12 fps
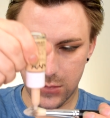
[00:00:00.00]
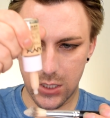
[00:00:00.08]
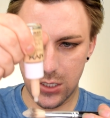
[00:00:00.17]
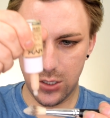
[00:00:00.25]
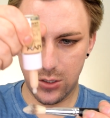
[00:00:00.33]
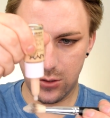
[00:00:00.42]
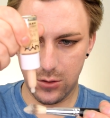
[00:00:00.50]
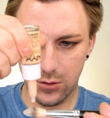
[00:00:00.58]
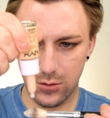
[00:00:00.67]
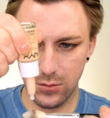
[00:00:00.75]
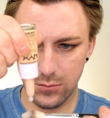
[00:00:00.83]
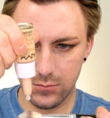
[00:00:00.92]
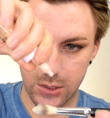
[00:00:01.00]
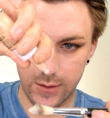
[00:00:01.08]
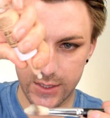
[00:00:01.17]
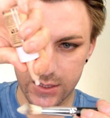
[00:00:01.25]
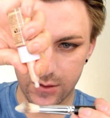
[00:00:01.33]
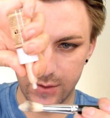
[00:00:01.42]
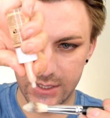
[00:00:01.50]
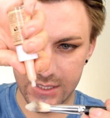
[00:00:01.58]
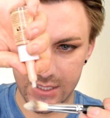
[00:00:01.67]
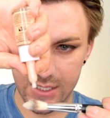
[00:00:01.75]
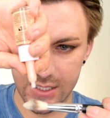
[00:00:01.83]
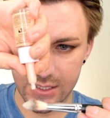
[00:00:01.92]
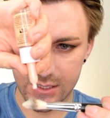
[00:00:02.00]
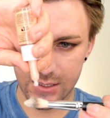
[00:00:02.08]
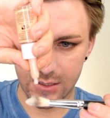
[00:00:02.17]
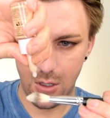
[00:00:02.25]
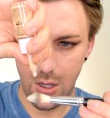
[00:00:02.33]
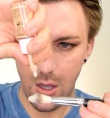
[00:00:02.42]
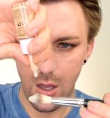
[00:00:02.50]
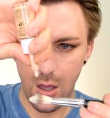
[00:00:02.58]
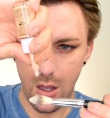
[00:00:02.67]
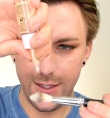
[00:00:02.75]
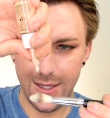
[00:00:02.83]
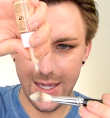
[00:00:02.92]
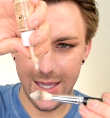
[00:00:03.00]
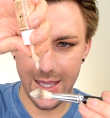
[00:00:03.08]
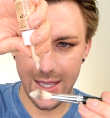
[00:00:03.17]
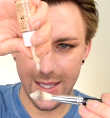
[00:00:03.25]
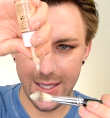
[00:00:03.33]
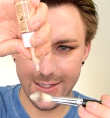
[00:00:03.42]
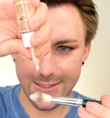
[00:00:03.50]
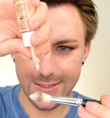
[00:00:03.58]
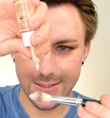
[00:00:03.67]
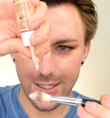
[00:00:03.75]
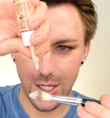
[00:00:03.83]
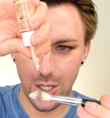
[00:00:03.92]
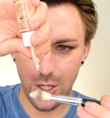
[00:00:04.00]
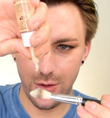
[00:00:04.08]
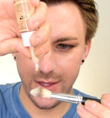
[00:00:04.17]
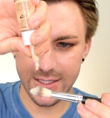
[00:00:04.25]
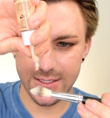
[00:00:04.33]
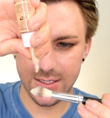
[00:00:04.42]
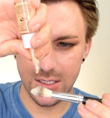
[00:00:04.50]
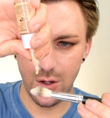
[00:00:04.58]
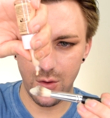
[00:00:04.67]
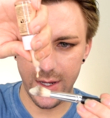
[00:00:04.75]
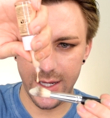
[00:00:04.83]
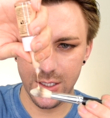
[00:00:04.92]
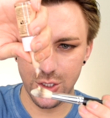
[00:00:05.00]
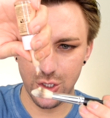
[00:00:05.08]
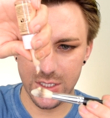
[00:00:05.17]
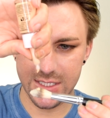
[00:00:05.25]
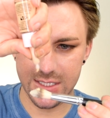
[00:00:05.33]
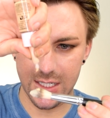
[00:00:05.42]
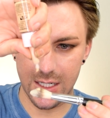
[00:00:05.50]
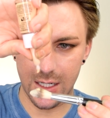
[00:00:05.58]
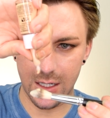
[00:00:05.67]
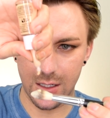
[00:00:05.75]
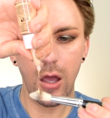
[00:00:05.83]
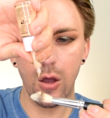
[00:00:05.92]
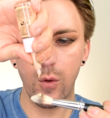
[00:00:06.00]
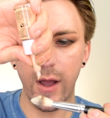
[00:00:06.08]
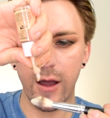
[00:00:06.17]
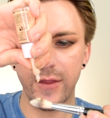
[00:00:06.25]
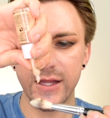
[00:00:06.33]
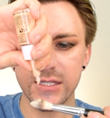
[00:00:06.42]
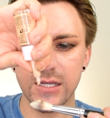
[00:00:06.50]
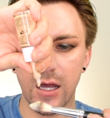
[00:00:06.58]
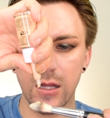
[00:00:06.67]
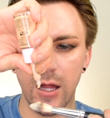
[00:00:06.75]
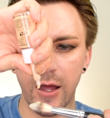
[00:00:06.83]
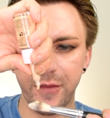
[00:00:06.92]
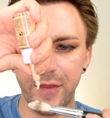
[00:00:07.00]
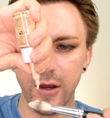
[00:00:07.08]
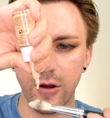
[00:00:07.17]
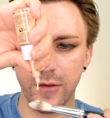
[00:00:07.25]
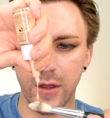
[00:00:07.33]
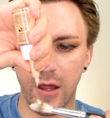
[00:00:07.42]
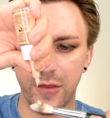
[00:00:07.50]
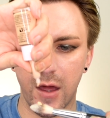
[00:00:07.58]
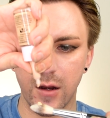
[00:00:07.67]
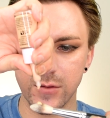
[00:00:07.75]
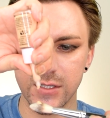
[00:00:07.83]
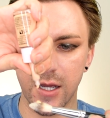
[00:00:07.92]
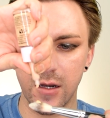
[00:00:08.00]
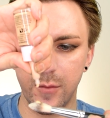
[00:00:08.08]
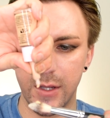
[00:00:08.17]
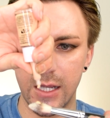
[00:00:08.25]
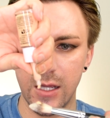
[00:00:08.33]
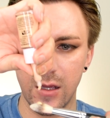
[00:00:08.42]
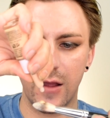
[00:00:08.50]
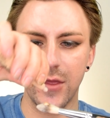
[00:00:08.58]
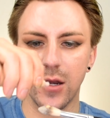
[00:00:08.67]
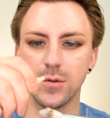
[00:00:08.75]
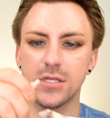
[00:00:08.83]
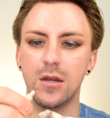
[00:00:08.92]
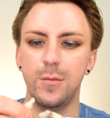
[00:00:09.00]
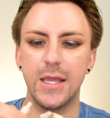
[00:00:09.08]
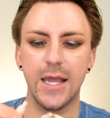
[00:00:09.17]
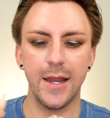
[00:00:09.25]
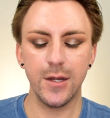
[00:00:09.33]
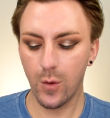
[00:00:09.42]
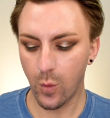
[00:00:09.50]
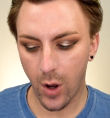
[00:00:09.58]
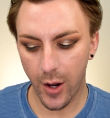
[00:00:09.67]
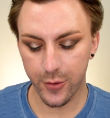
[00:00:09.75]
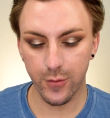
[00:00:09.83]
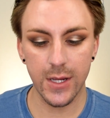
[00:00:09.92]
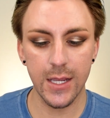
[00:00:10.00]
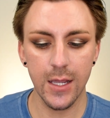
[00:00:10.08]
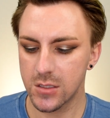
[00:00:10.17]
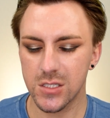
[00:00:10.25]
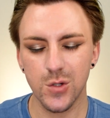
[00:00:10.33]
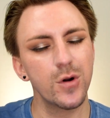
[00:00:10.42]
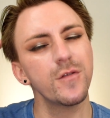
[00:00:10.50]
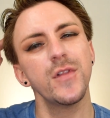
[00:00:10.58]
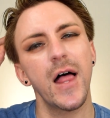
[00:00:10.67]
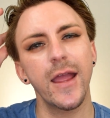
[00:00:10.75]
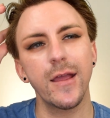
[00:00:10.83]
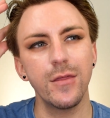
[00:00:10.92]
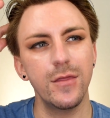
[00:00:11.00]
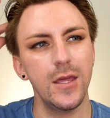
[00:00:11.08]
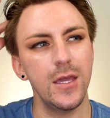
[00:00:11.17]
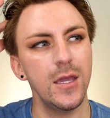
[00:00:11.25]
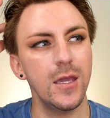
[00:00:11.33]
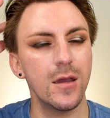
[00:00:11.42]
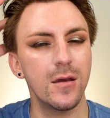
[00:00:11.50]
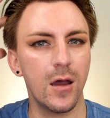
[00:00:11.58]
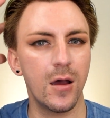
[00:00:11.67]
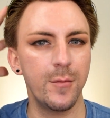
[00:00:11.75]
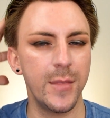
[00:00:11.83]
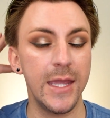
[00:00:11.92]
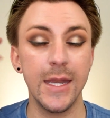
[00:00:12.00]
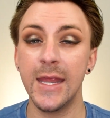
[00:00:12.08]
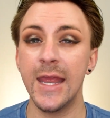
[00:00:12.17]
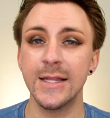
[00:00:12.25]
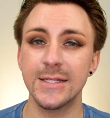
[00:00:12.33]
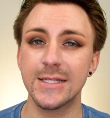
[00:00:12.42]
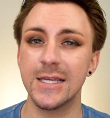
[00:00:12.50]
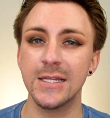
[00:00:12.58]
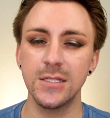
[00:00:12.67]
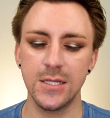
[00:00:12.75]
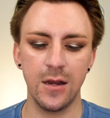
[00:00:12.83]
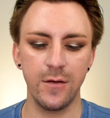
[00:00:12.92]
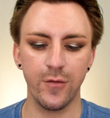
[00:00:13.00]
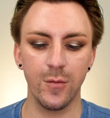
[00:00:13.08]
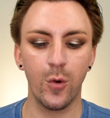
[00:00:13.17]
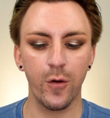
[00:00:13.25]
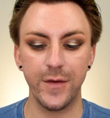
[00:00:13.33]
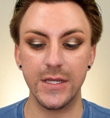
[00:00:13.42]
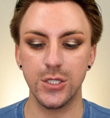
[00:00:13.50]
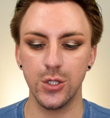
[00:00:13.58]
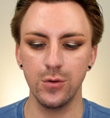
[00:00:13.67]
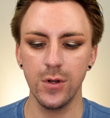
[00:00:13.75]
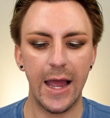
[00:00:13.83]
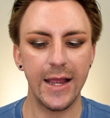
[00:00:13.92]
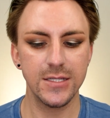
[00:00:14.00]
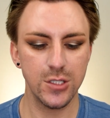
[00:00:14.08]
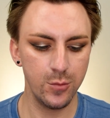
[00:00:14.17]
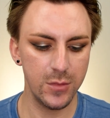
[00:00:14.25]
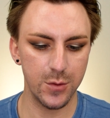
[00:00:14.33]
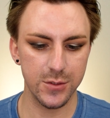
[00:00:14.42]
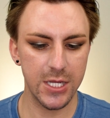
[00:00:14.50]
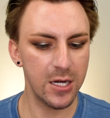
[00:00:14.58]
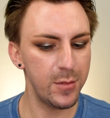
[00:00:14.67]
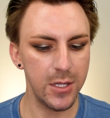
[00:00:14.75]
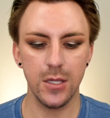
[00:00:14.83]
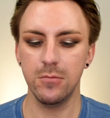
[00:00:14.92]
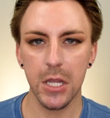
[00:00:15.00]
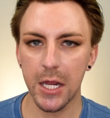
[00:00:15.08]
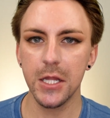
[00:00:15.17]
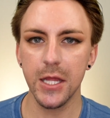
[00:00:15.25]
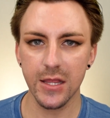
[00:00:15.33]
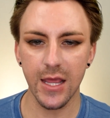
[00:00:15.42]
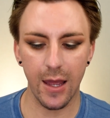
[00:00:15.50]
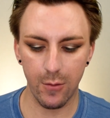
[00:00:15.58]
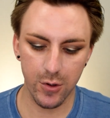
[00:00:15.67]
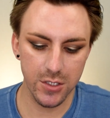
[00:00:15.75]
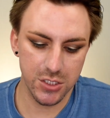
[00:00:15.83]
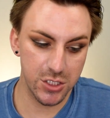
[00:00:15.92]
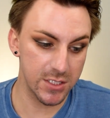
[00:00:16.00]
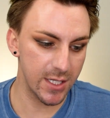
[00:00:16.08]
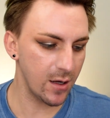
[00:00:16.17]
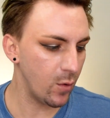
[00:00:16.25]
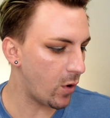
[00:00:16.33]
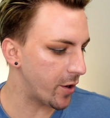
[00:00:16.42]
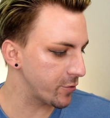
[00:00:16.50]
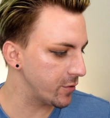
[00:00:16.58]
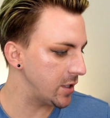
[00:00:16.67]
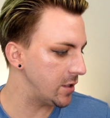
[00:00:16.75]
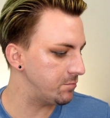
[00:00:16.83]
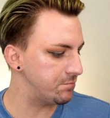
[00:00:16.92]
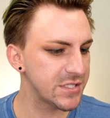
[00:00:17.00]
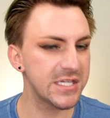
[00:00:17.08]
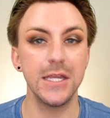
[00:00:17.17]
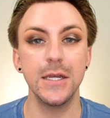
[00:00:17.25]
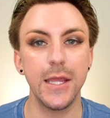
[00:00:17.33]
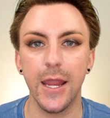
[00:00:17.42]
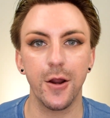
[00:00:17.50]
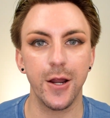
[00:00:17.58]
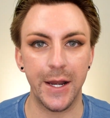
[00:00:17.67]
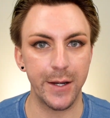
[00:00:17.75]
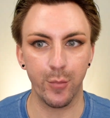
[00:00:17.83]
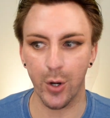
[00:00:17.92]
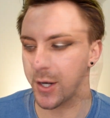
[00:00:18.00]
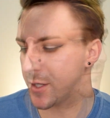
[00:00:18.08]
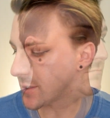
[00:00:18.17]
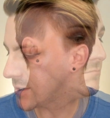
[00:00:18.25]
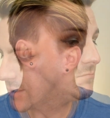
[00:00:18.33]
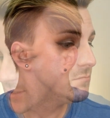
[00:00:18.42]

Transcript: Hello, do I squeeze this? Yes, oh, that's so interesting. Oh wow, that's a lot thicker than I thought it was gonna be. I thought it was gonna be kind of watery, sort of like the Hint Skin Tint from Morphe 2. I assumed it was gonna be kind of like that, where it's just like a watery skincare kind of product.